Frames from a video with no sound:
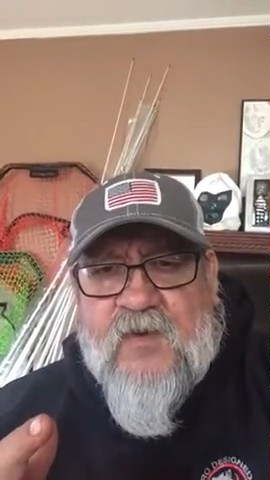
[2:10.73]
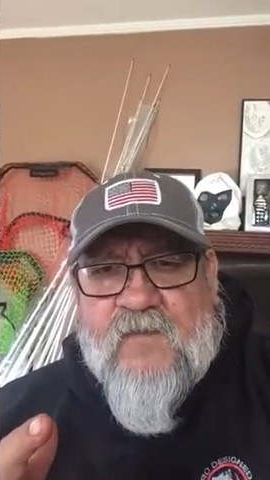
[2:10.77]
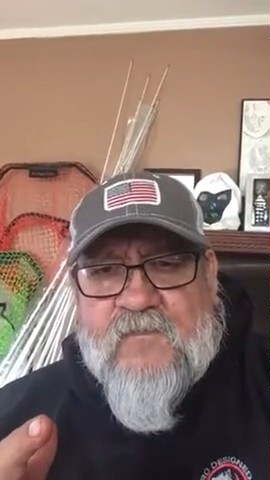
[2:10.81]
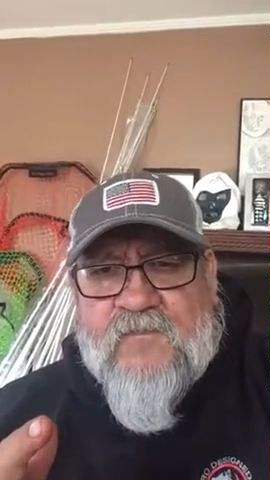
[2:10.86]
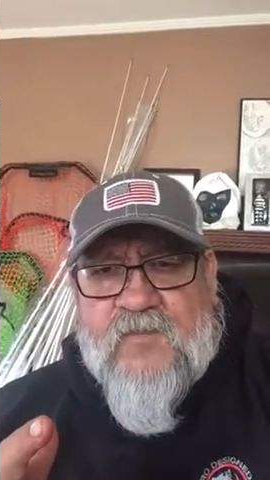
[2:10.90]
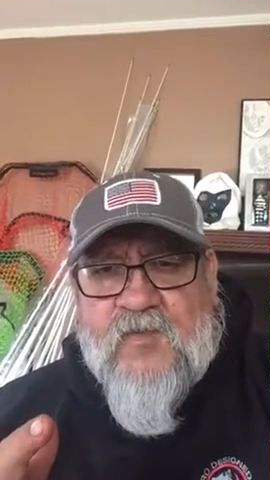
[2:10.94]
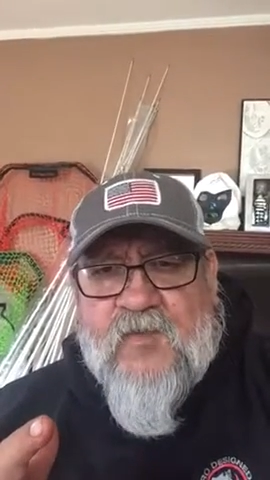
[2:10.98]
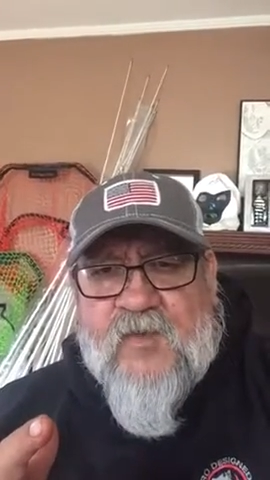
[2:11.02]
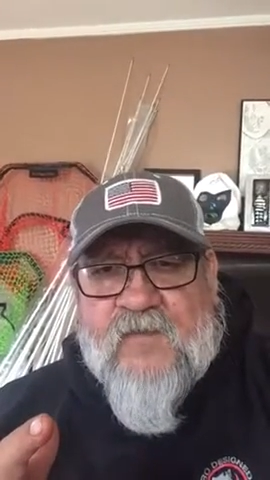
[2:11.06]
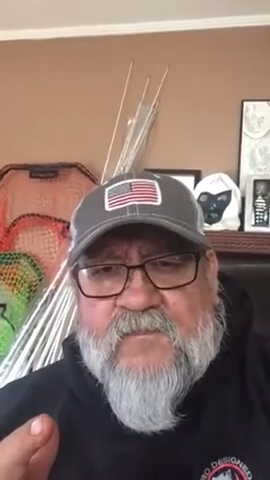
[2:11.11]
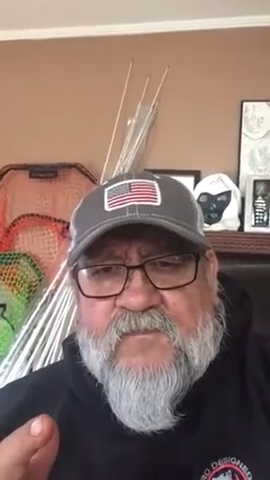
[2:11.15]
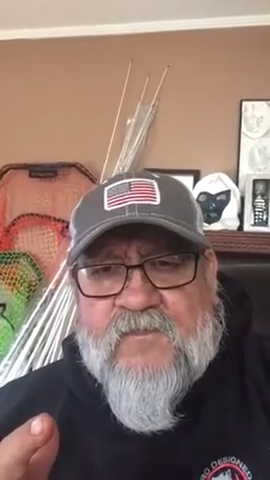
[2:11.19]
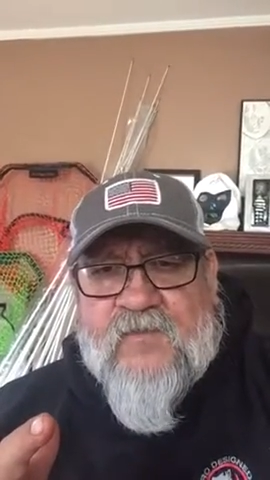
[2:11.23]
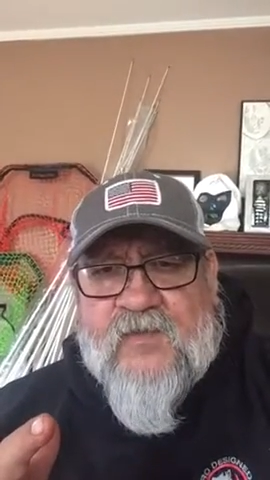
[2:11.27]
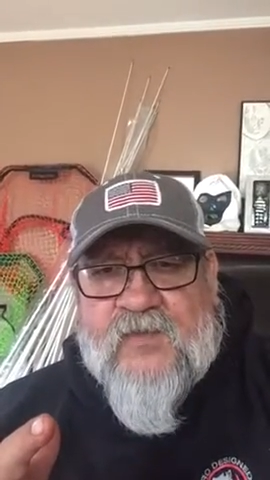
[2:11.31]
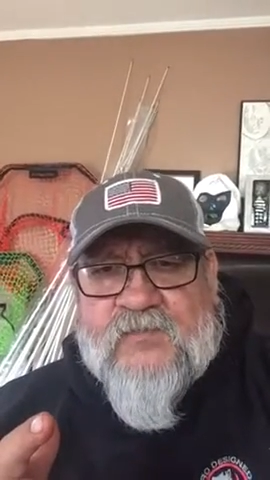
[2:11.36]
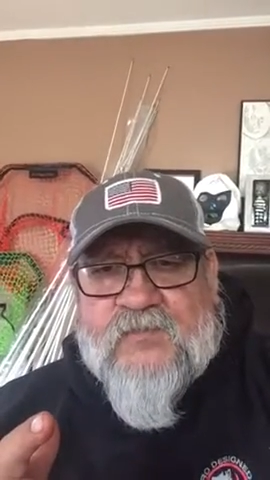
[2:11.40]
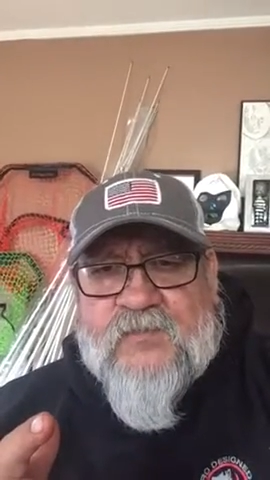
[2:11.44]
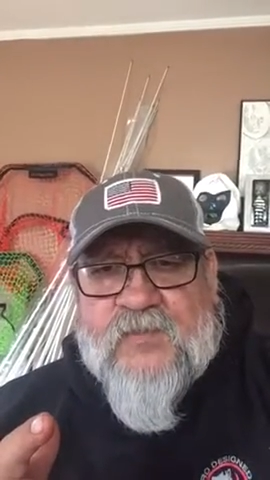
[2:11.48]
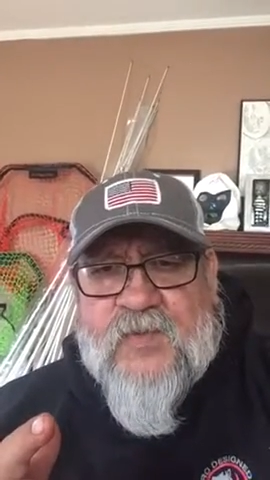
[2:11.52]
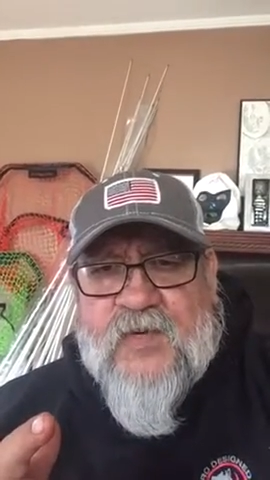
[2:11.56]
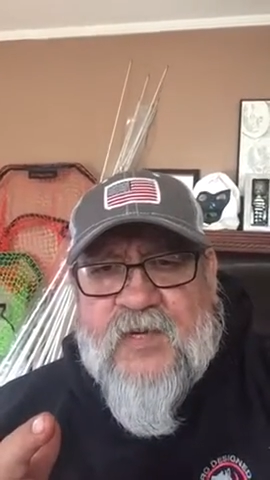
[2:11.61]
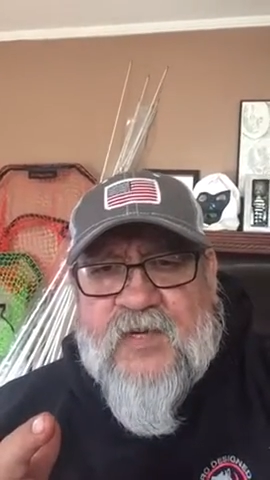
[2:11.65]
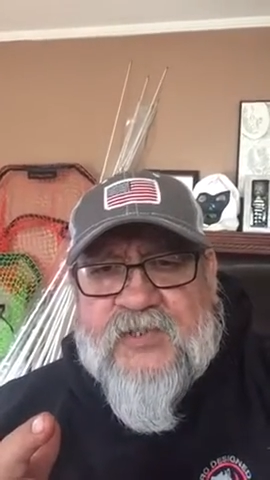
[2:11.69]
our
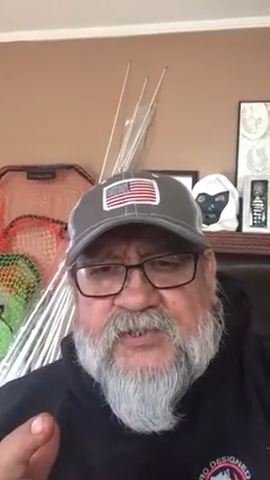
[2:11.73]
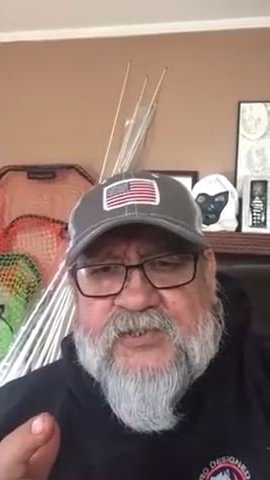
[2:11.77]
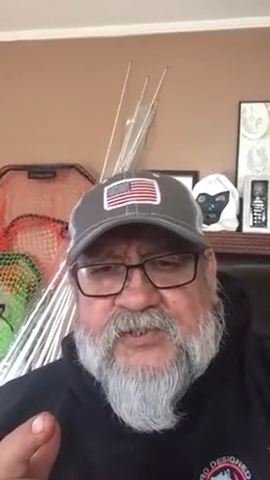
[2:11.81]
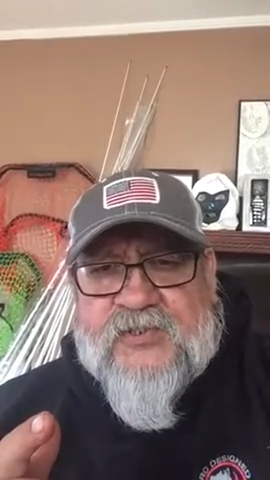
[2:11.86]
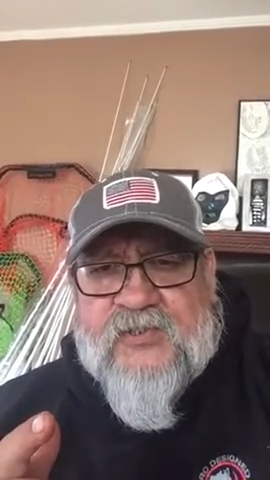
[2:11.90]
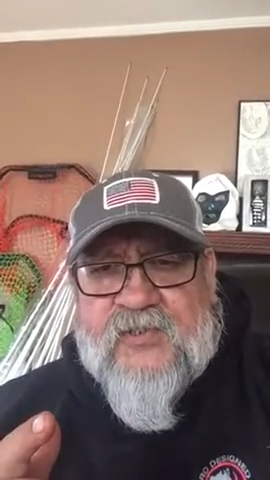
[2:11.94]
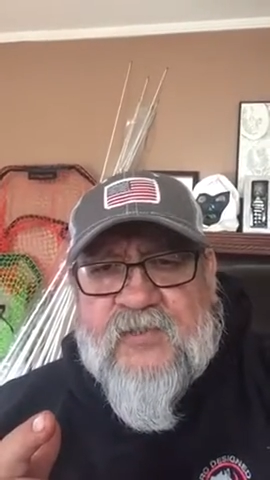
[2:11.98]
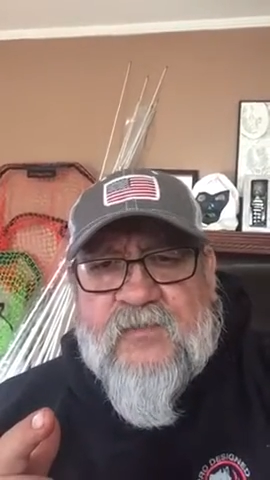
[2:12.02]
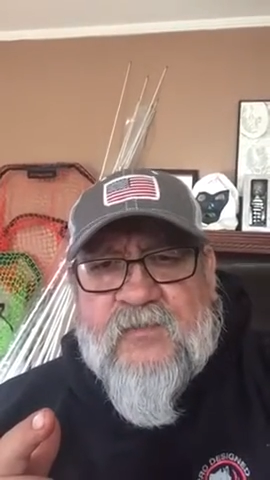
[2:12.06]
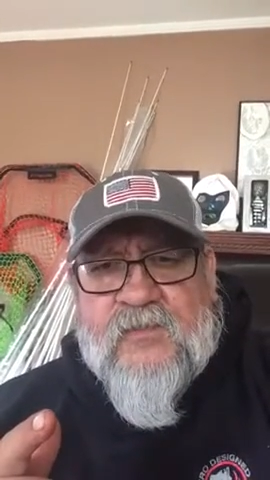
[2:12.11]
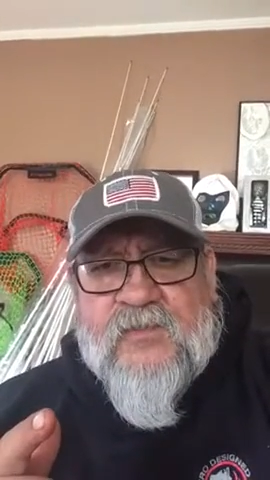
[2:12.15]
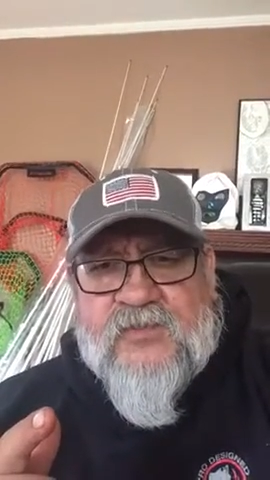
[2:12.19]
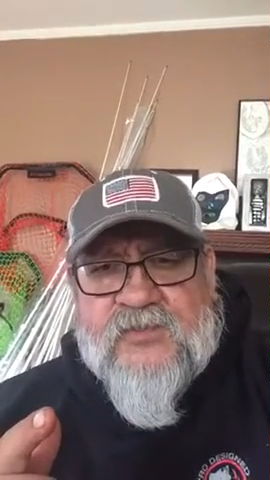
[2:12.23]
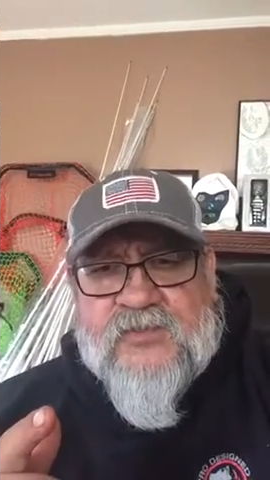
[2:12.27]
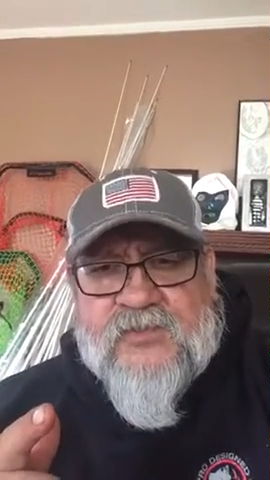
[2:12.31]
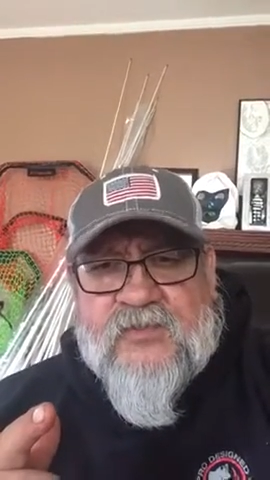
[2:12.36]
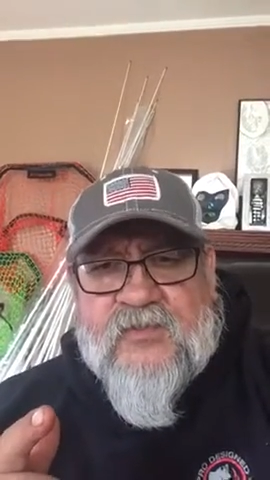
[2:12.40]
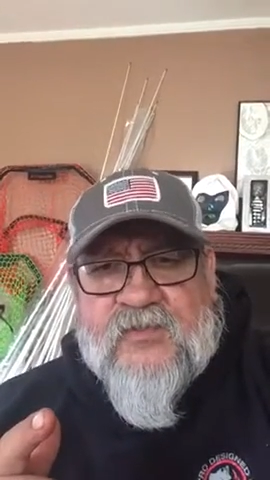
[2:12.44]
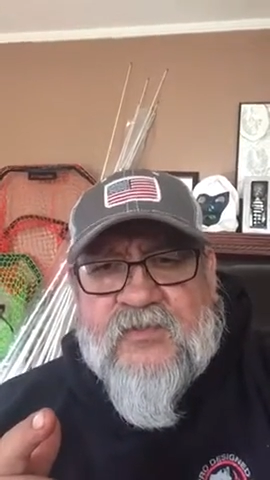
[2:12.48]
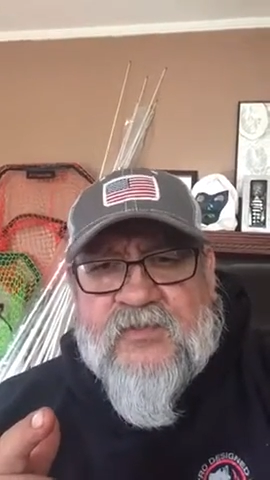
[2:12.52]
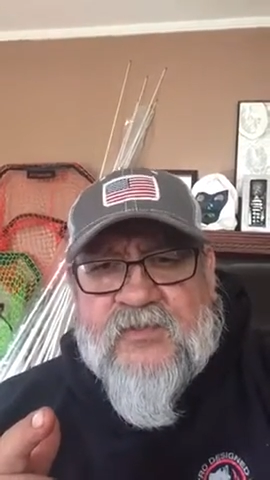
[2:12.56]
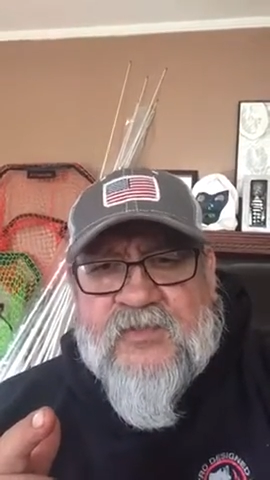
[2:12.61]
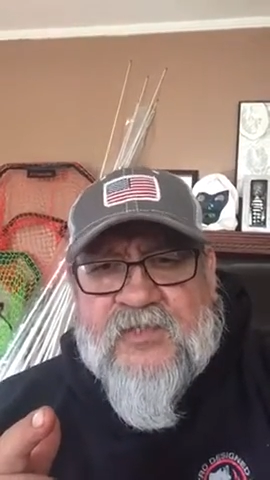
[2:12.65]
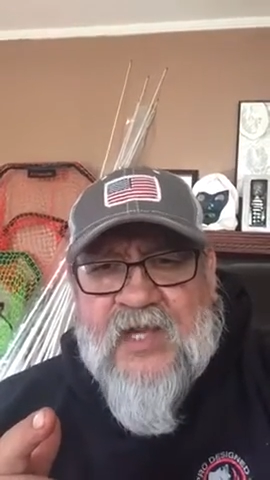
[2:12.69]
45th president, Mr.